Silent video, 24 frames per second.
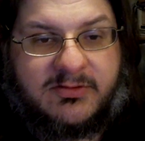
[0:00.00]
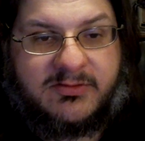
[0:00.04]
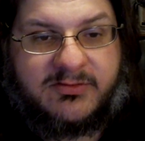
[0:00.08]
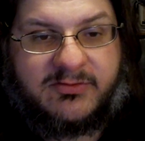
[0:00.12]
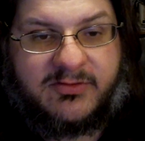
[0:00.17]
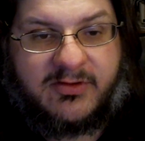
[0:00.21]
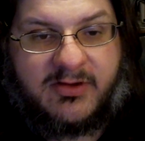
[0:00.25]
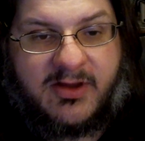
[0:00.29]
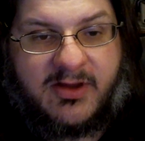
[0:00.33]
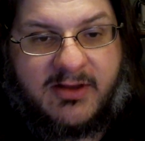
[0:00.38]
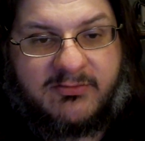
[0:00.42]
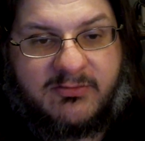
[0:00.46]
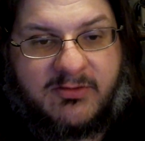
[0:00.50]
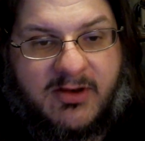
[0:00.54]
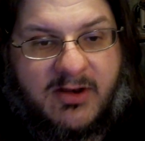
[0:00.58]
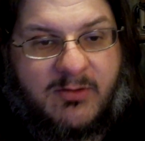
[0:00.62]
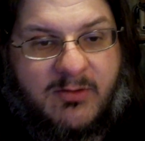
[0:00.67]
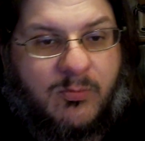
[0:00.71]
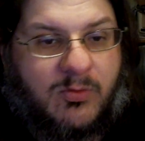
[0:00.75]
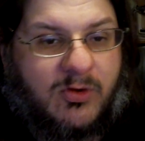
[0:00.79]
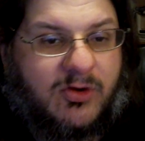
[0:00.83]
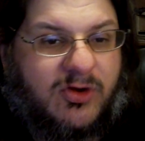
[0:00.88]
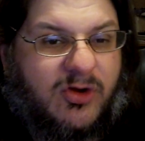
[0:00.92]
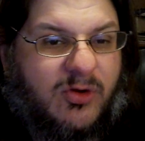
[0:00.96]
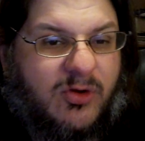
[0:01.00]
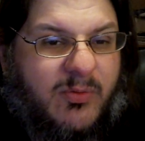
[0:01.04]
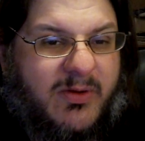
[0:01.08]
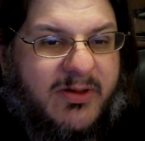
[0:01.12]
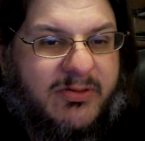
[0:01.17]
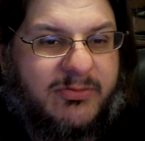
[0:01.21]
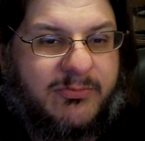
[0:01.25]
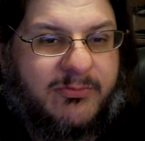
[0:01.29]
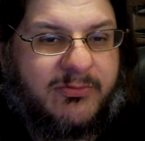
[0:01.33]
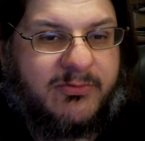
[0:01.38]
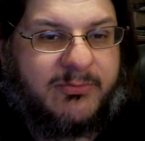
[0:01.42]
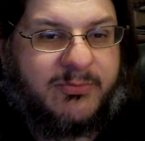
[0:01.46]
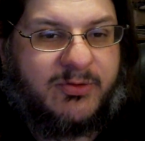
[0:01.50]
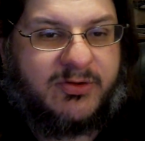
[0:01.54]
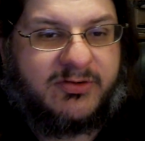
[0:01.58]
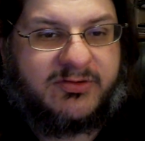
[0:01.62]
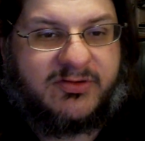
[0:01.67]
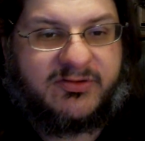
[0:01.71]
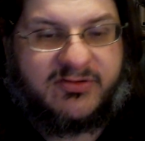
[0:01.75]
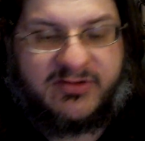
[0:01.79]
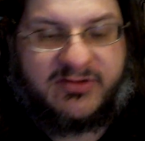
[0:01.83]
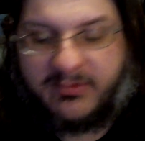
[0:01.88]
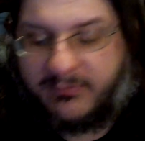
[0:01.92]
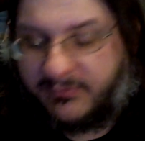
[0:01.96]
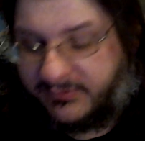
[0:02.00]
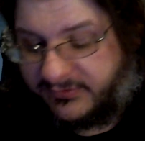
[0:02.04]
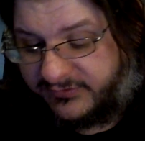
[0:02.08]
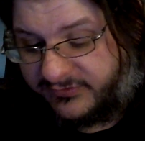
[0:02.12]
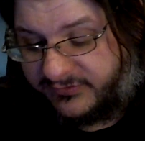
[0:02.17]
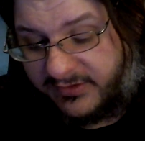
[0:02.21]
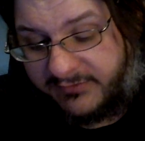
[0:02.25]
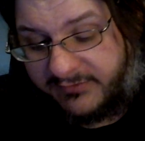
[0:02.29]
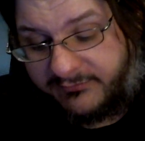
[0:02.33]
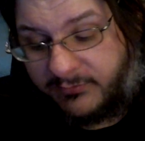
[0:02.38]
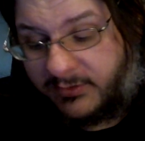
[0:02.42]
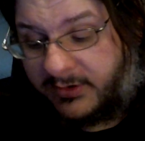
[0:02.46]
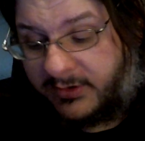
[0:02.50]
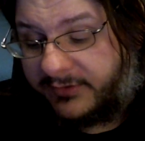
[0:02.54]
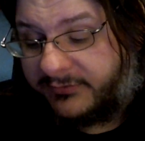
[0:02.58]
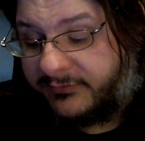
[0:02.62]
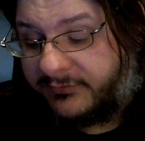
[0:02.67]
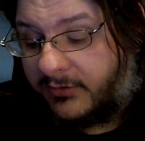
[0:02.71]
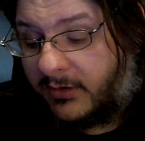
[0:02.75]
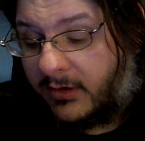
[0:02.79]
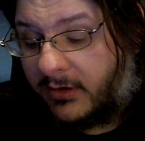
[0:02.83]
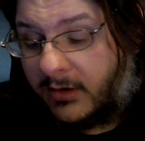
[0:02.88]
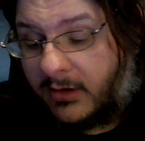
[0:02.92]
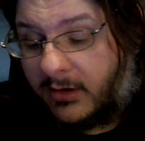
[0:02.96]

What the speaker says: so you have to kind of work your way through the book to see what stuff was.